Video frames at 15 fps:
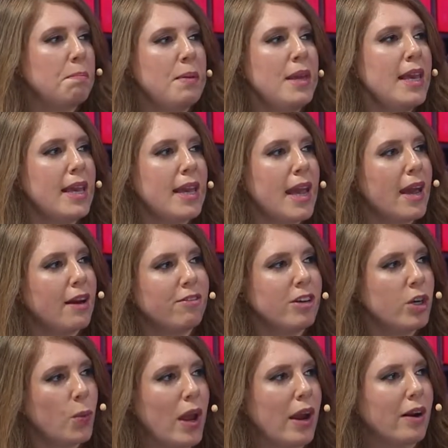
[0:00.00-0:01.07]
be
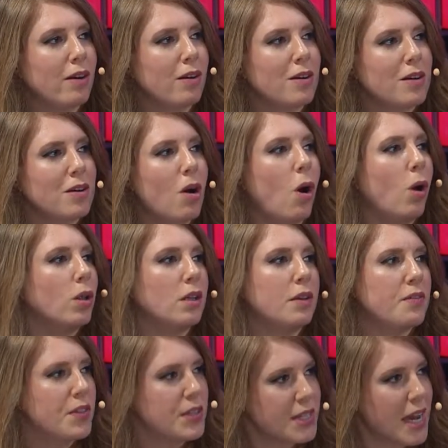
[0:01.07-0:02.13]
everywhere all
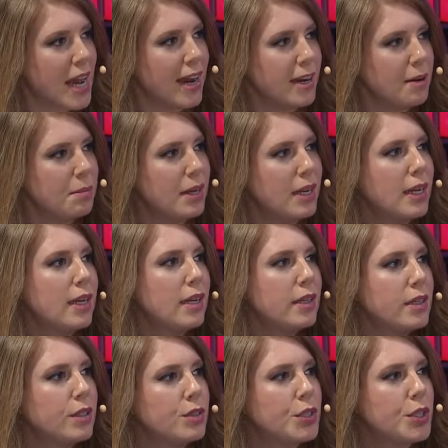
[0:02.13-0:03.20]
of the time.
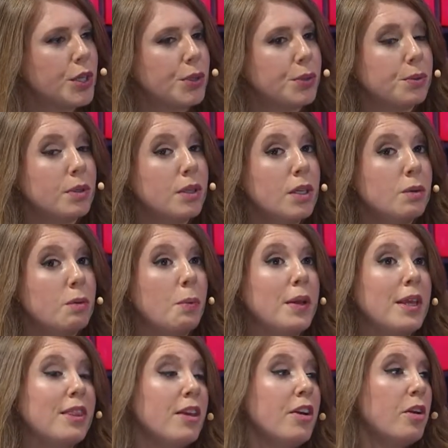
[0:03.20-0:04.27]
So when
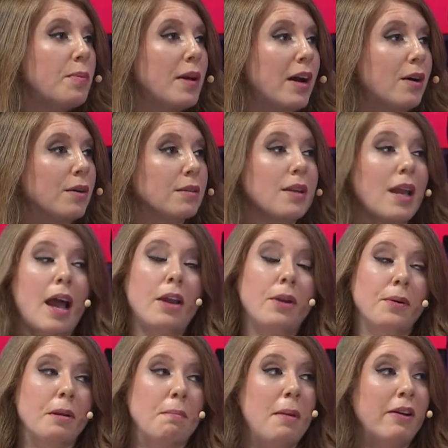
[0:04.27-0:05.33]
we think about, I know
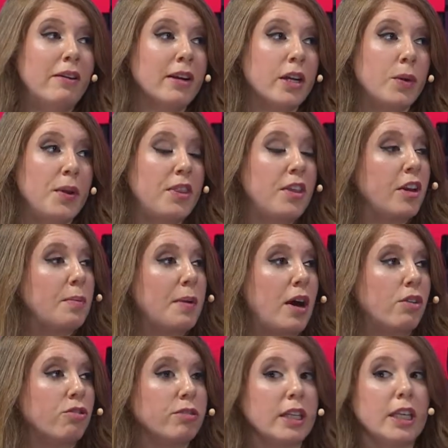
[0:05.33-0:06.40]
in America we think
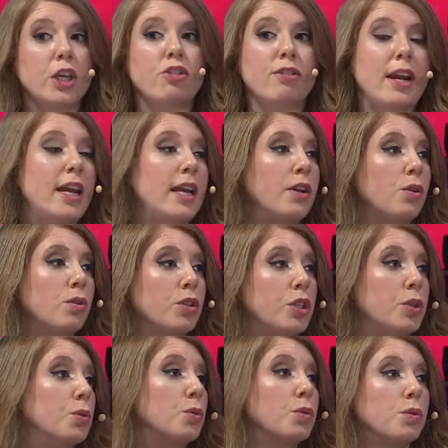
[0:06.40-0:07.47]
about really great,
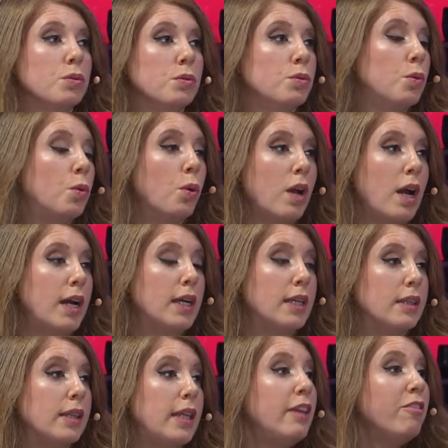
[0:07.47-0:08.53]

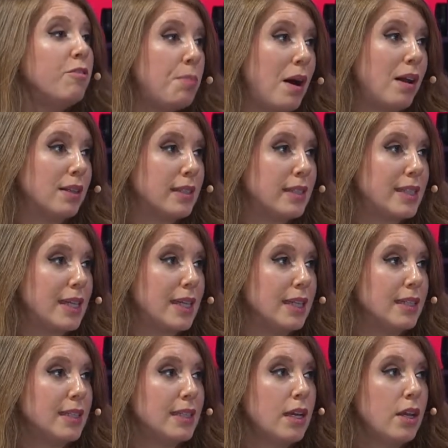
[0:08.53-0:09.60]
leave
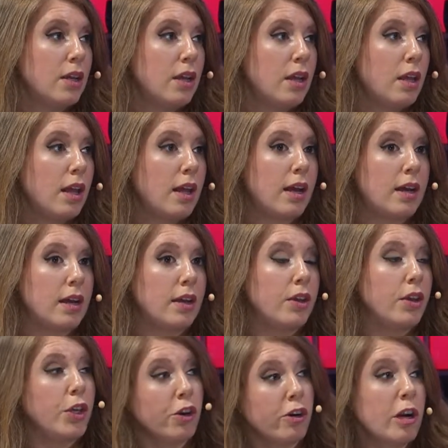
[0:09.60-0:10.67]
policies.
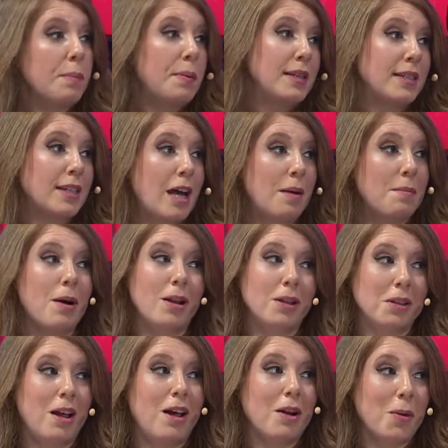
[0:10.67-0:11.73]
Europe has come a
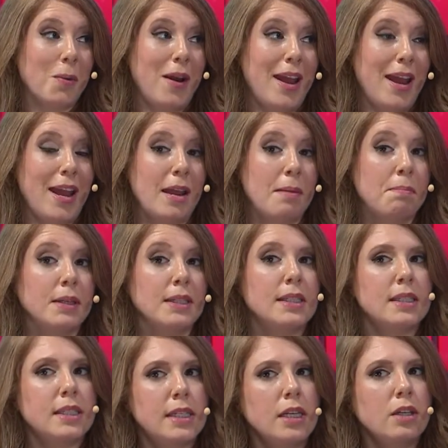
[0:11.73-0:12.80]
long way, but
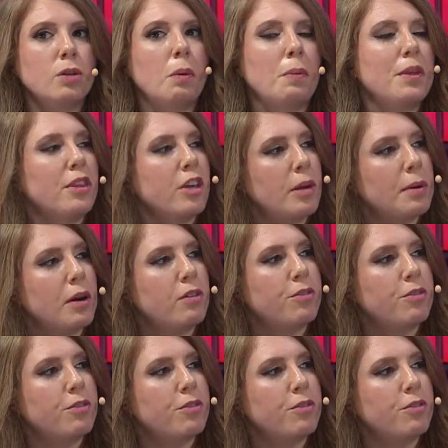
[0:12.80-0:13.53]
still, when we think about